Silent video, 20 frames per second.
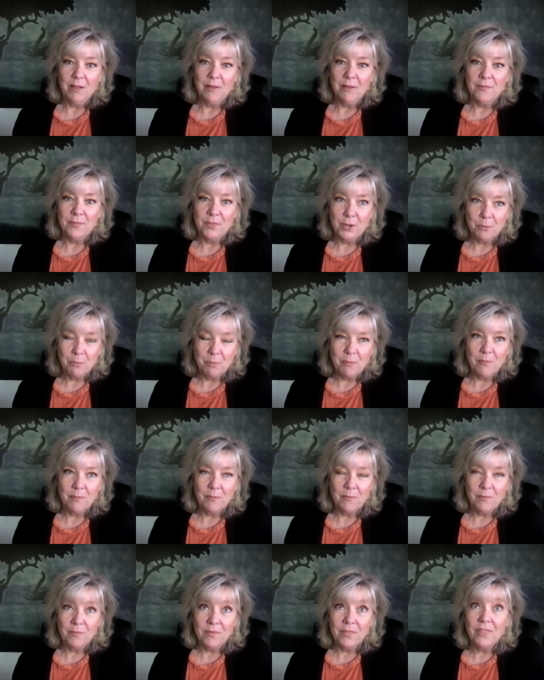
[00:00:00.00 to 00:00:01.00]
their
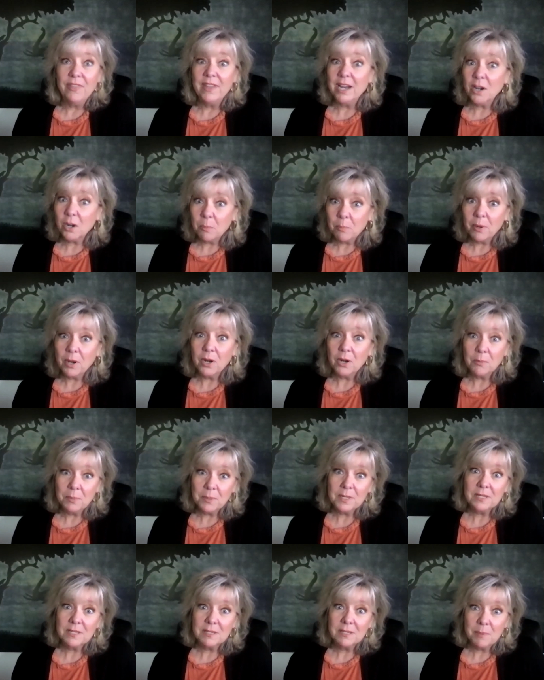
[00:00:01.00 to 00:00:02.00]
their
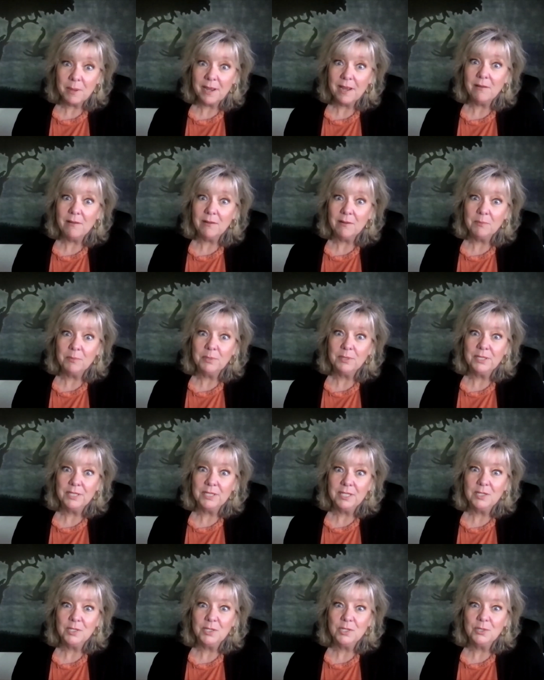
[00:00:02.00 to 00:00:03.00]
purpose, power and
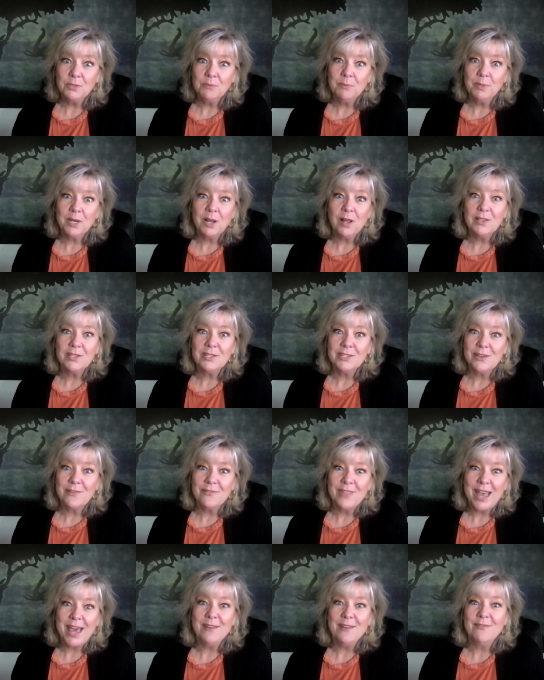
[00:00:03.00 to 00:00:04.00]
potential, but also
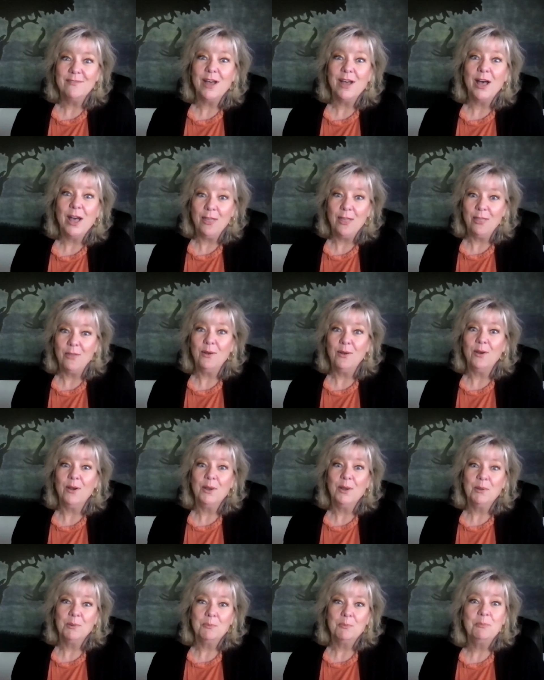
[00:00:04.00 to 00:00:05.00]
that of
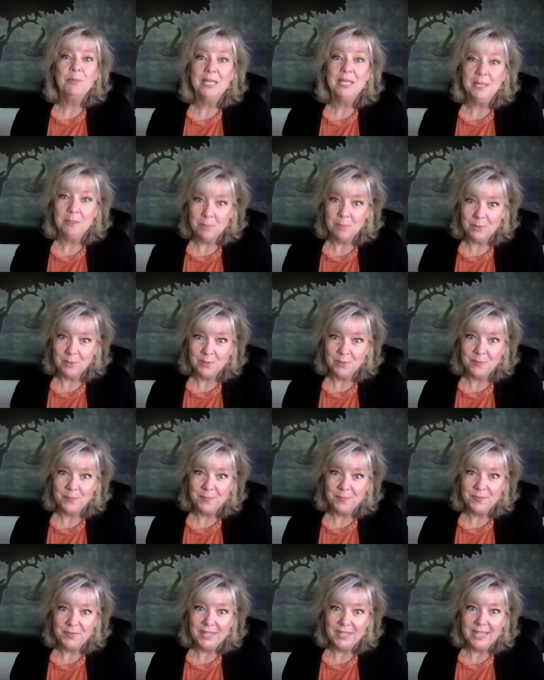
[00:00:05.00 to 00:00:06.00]
other people.
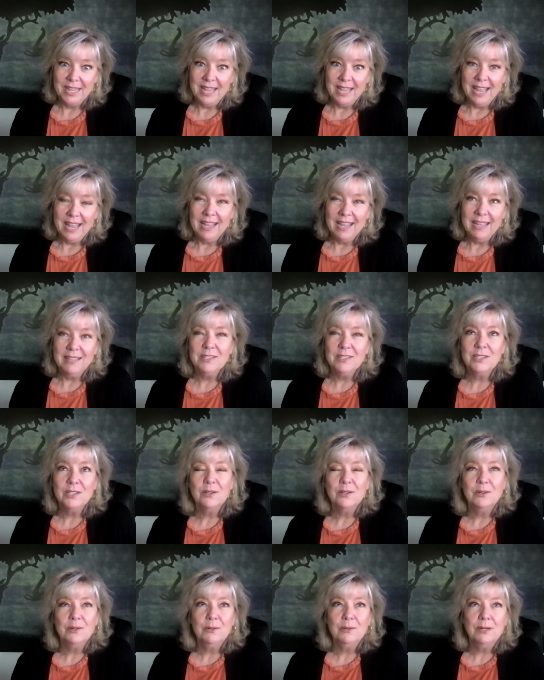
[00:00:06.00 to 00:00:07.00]
And
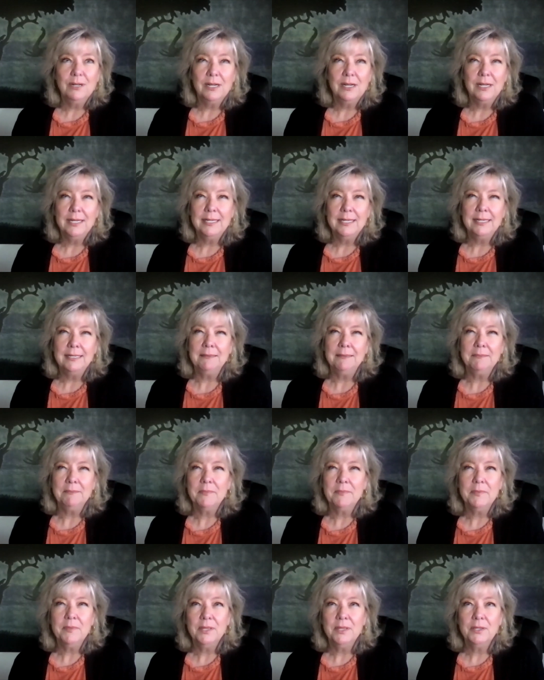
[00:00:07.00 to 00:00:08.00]
so
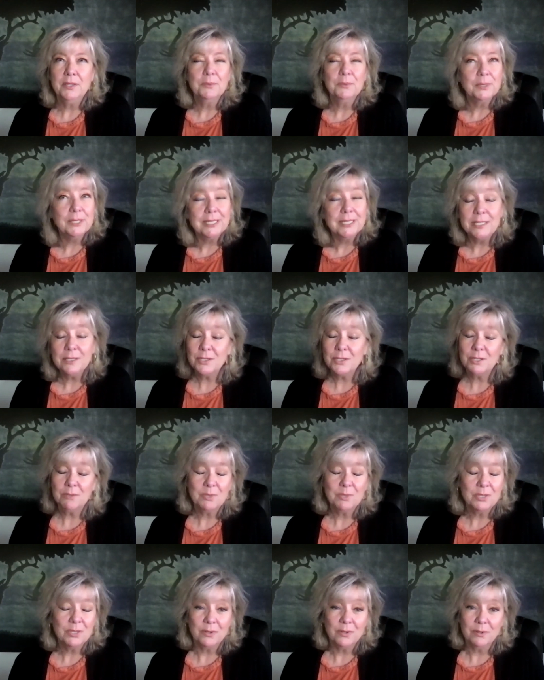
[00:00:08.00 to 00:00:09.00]
um, th- really there's some
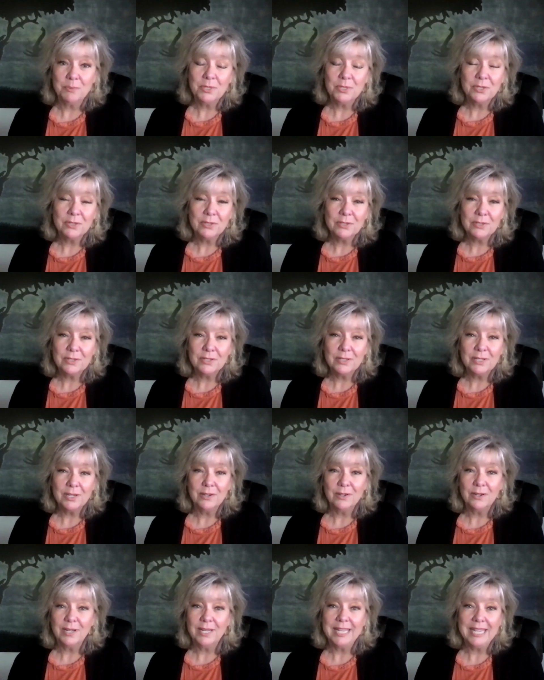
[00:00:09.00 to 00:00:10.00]
scriptures that
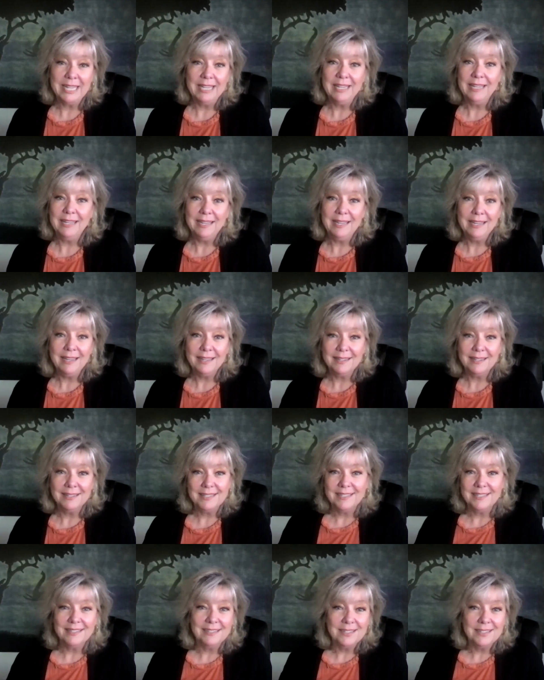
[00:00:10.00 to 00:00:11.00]
are key
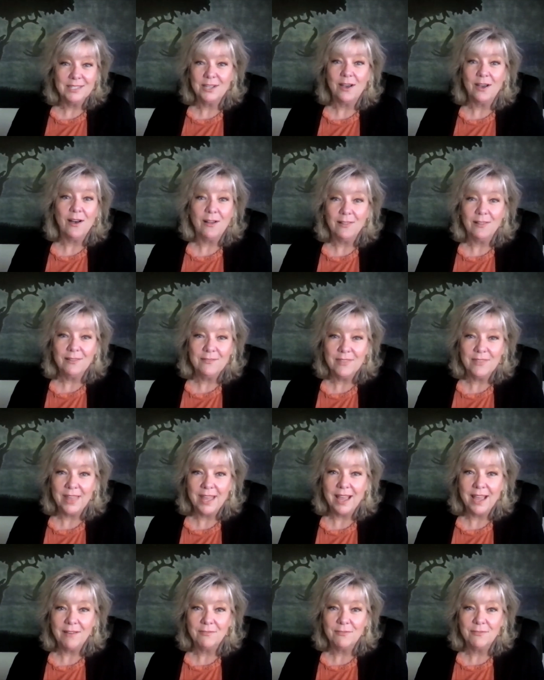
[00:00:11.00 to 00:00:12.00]
to to all of
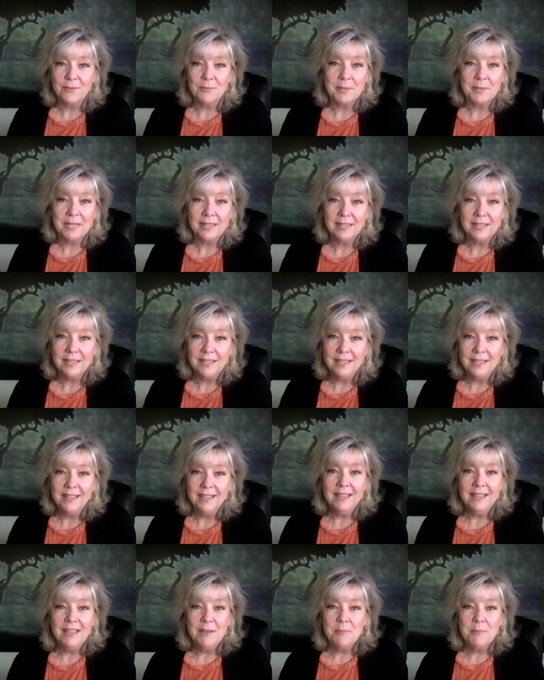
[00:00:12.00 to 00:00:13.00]
that for me.
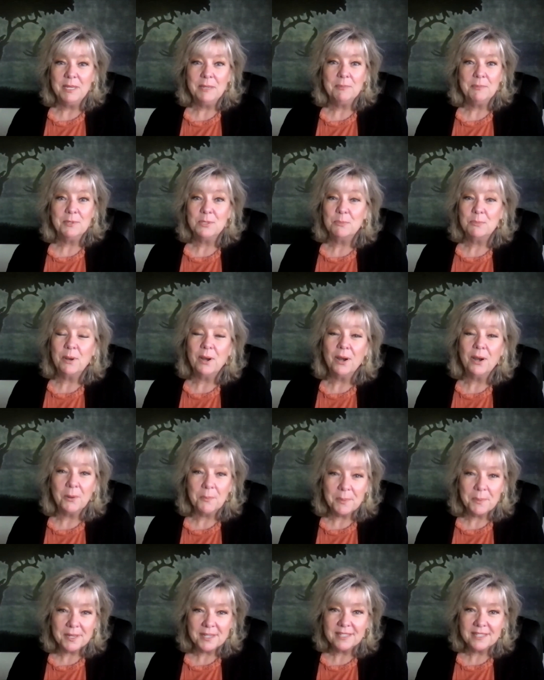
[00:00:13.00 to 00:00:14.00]
People's
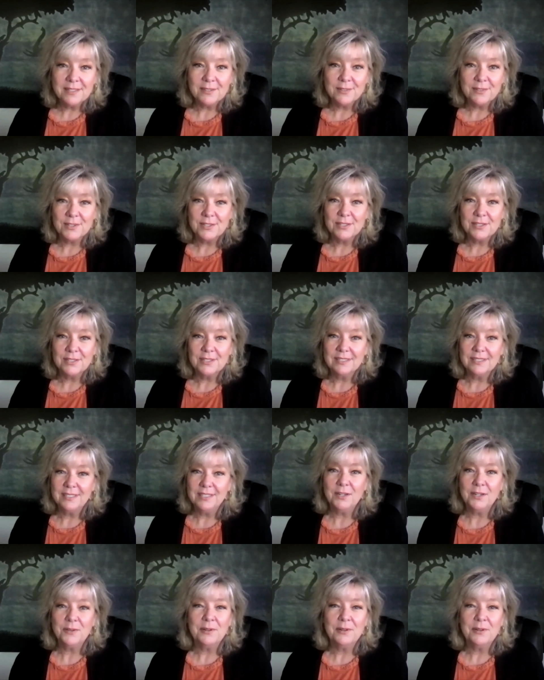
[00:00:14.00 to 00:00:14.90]
purpose, there's, you know,